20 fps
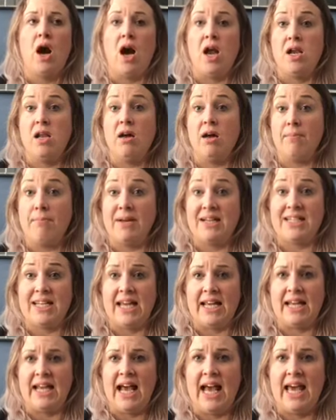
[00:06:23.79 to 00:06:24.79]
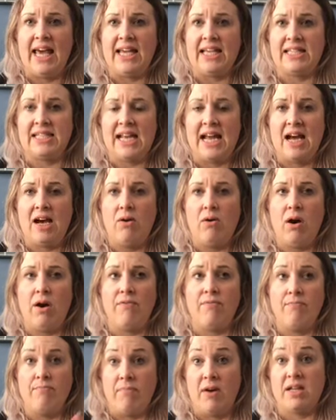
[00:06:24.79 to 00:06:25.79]
I like my 10Ks now.
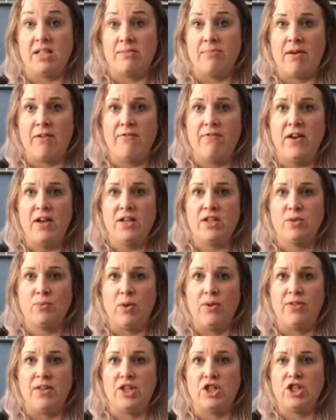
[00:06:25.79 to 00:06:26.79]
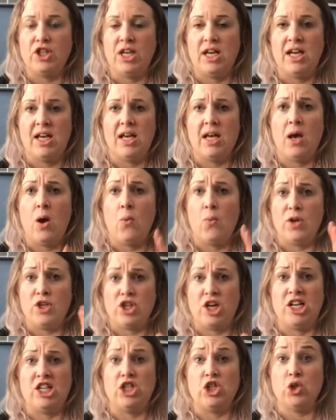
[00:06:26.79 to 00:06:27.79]
I did my first one this year,
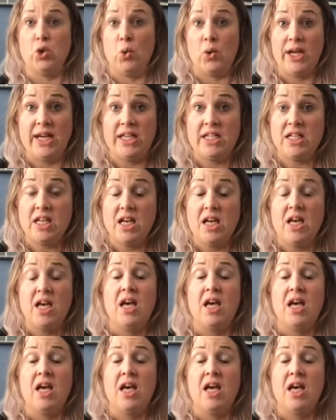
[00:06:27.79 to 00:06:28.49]
which I enjoyed,